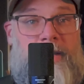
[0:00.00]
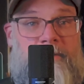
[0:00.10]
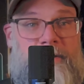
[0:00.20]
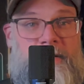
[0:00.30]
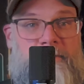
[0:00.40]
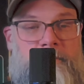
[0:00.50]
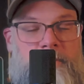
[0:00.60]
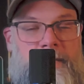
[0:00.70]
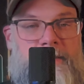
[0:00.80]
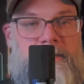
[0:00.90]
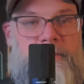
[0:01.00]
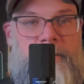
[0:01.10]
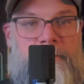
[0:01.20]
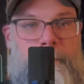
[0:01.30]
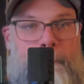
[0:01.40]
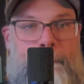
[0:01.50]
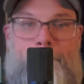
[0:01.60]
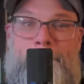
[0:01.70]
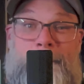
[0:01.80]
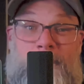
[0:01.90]
have any different plates, but
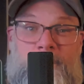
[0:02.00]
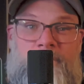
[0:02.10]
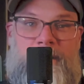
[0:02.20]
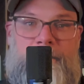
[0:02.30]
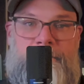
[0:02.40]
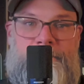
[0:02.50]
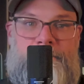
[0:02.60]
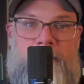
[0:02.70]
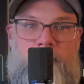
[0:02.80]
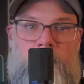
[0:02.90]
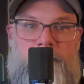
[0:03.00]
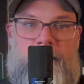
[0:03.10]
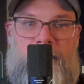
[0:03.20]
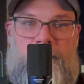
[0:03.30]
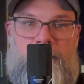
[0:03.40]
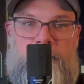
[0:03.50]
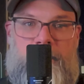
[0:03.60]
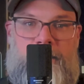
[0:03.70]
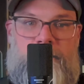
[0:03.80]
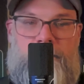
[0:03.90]
we'll see. Maybe one day I'll get a
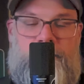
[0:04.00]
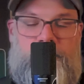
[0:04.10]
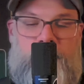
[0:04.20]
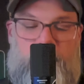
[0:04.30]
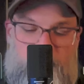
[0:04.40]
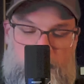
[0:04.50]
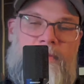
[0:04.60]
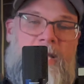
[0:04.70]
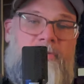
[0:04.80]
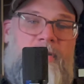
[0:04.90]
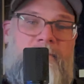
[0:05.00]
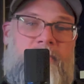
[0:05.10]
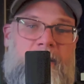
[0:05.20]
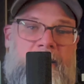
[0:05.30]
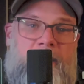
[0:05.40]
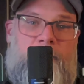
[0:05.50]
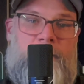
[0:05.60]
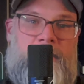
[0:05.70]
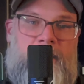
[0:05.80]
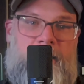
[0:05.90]
plate. Thanks again for hanging out with
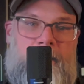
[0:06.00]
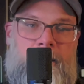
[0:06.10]
me today.